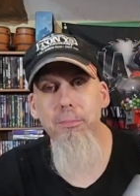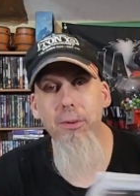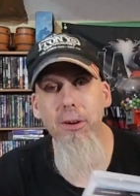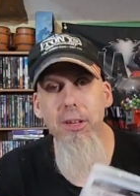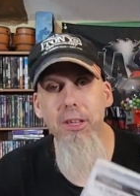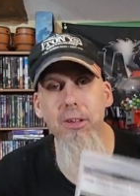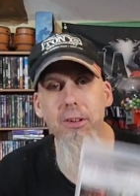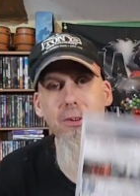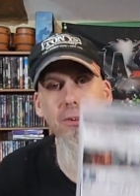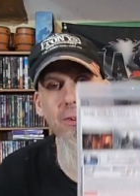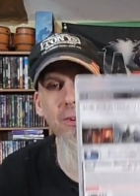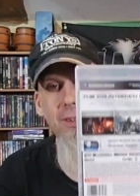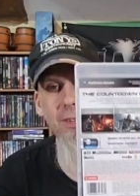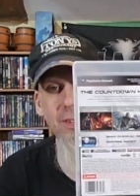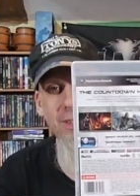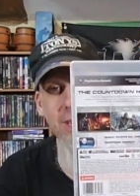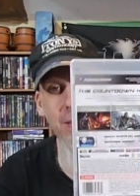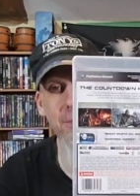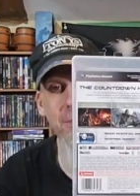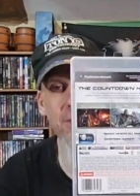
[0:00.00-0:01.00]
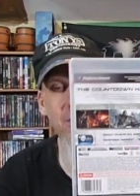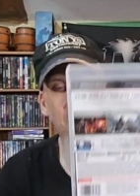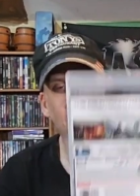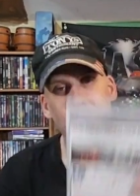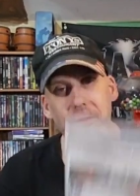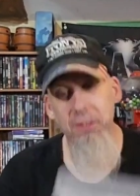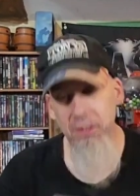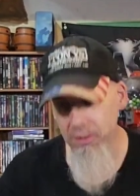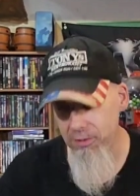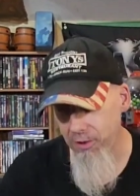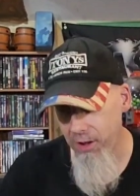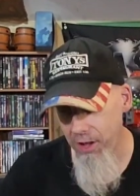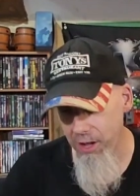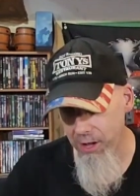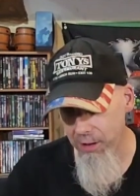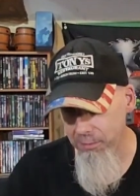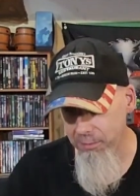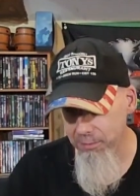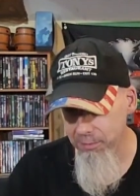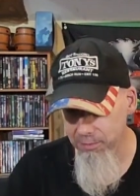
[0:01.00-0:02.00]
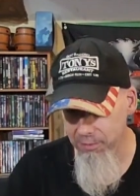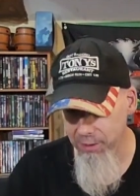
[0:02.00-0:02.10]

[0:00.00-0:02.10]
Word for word: Pretty cool. Let me know if you um,